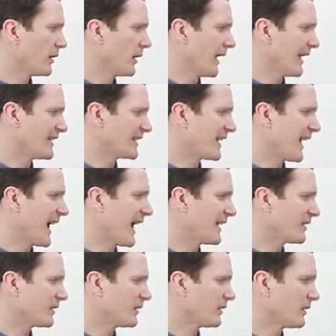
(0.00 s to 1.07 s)
And
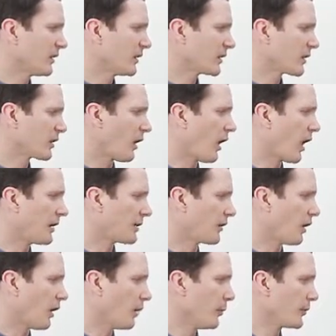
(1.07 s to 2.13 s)
cat, caught,
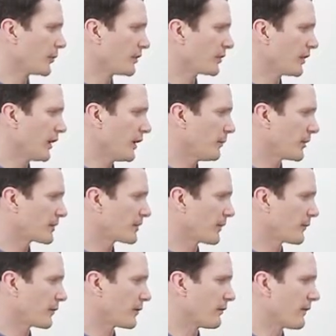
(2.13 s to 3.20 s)
almost the same except
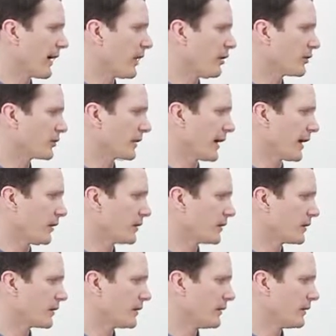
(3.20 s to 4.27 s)
for the vowel sound.
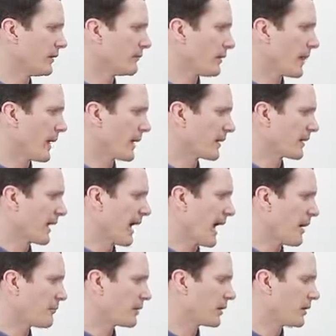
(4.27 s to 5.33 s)

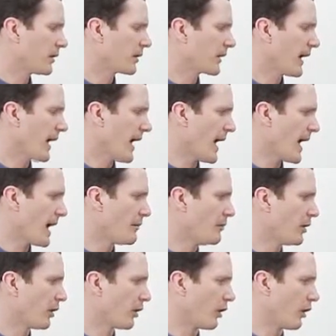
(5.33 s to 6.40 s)
Cap, cab
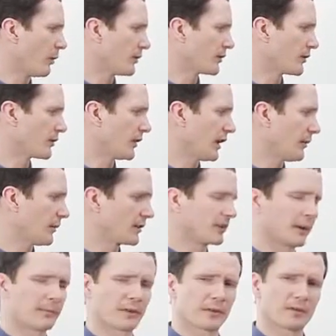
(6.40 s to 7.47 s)
are almost the same
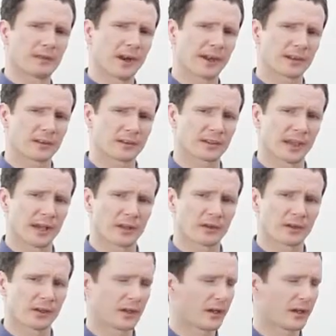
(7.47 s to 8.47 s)
except for the final sound.